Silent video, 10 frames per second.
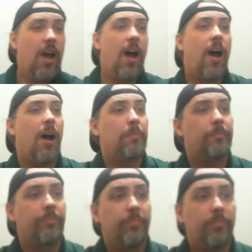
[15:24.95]

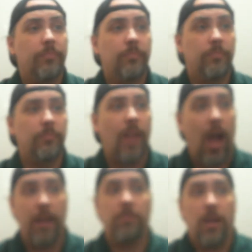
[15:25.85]

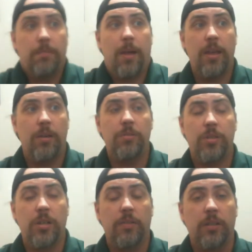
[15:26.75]
I run my own
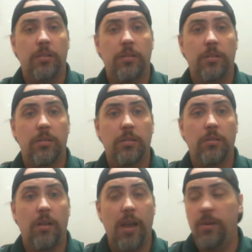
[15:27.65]
server.
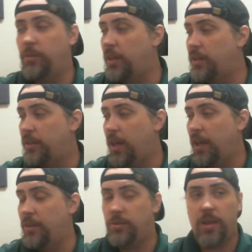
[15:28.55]
I
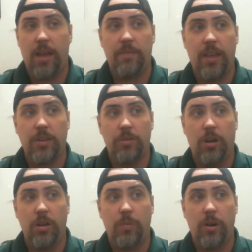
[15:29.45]
used to have the actual
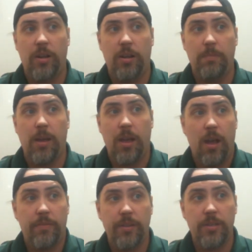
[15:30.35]
hardware in my
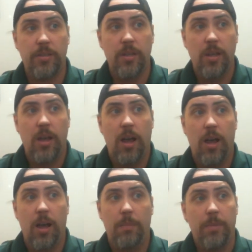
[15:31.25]
office.
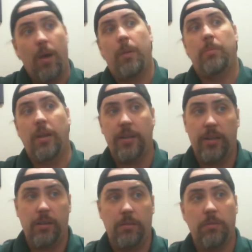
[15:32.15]
Now I'm
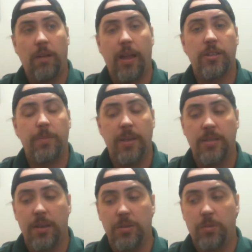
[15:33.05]
renting rack space
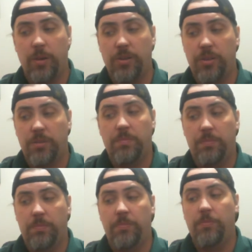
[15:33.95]
elsewhere just
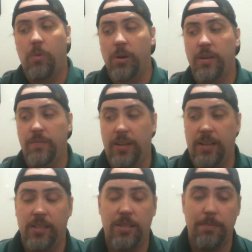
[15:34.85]
for
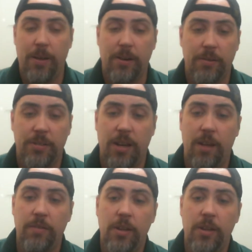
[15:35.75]
convenience and better stuff.